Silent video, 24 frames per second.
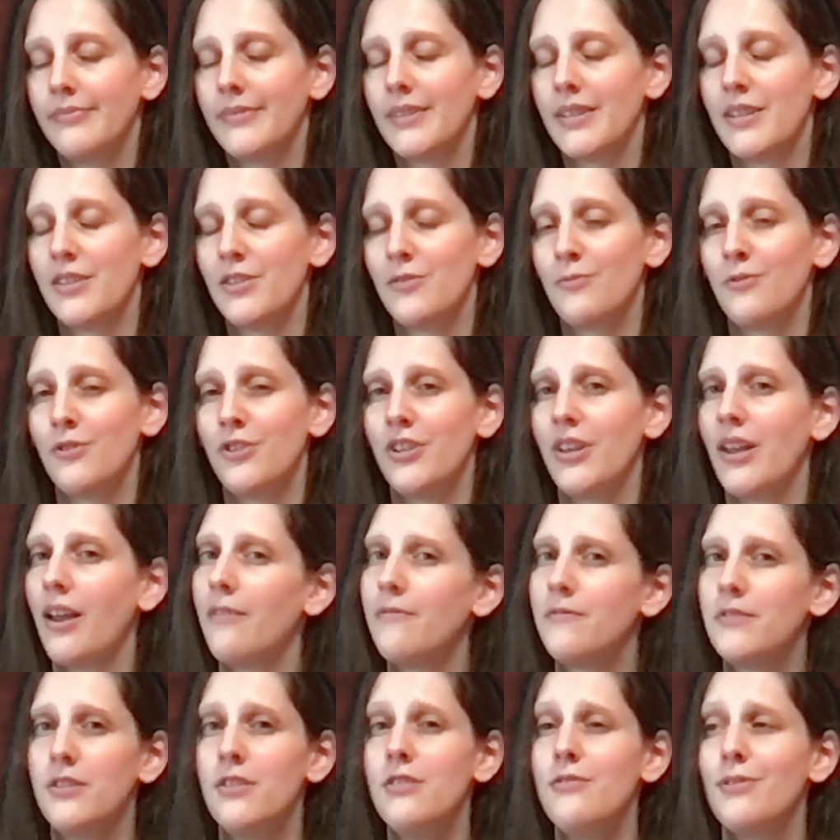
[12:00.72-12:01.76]
That's what you
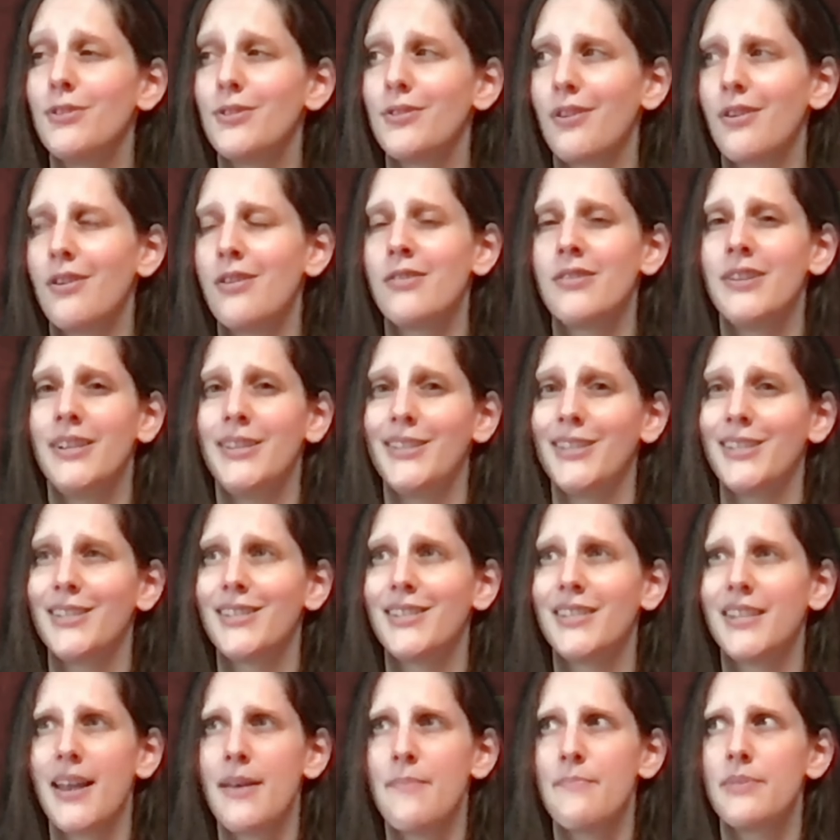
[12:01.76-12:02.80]
have to do. It's hard. It's a
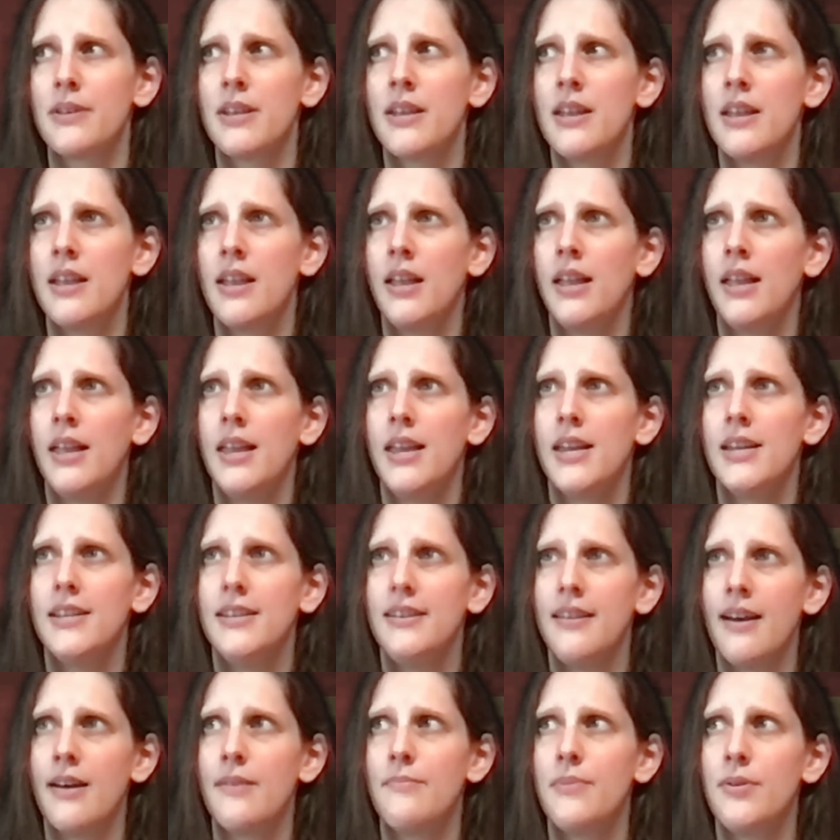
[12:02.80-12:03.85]
step
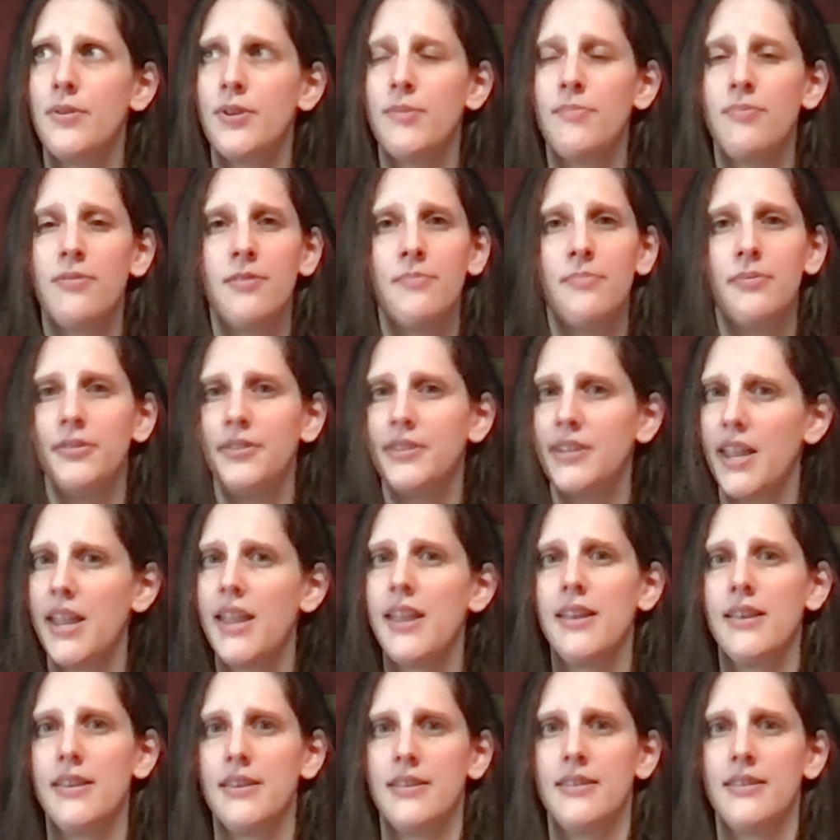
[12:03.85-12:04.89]
not many people take